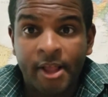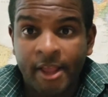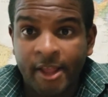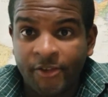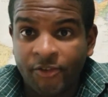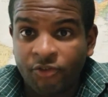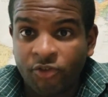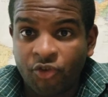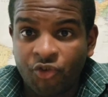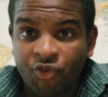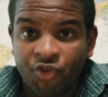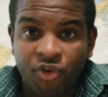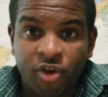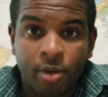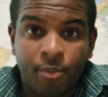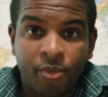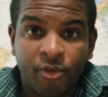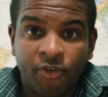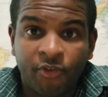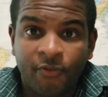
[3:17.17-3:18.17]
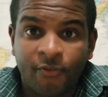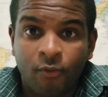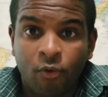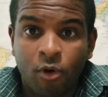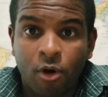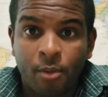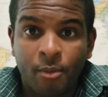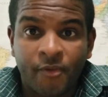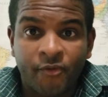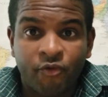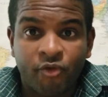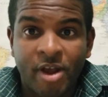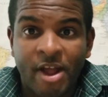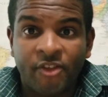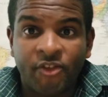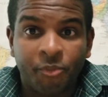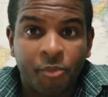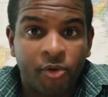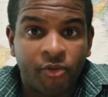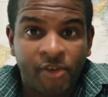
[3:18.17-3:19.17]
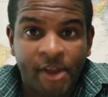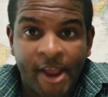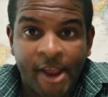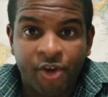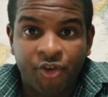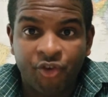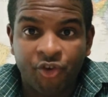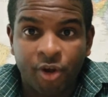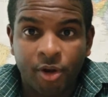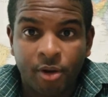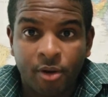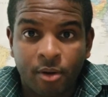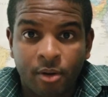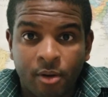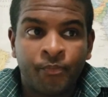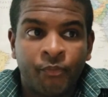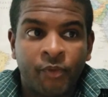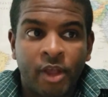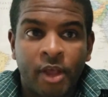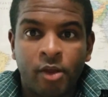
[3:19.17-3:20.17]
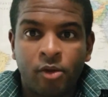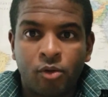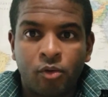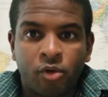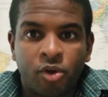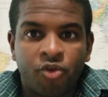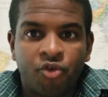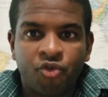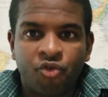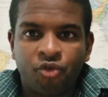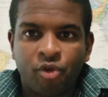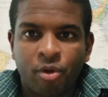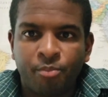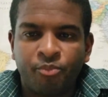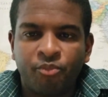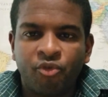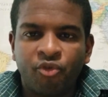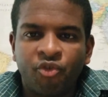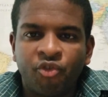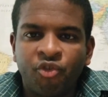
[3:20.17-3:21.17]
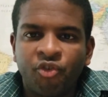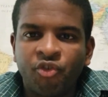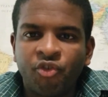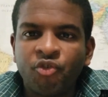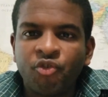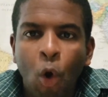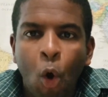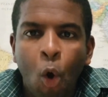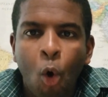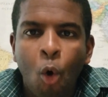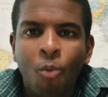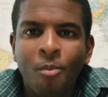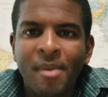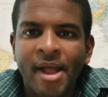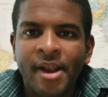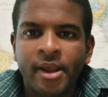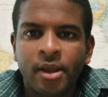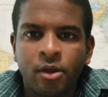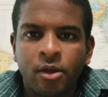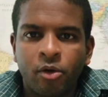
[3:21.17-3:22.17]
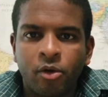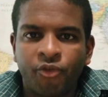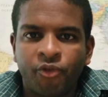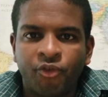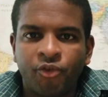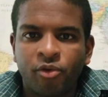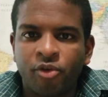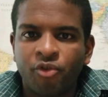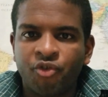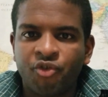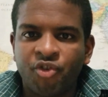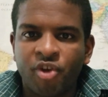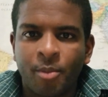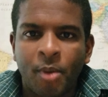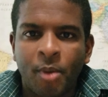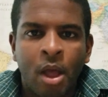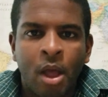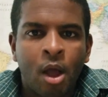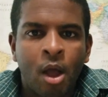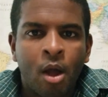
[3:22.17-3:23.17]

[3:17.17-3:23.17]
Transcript: It's the cheapest form of transportation and you can ship so many goods. You can ship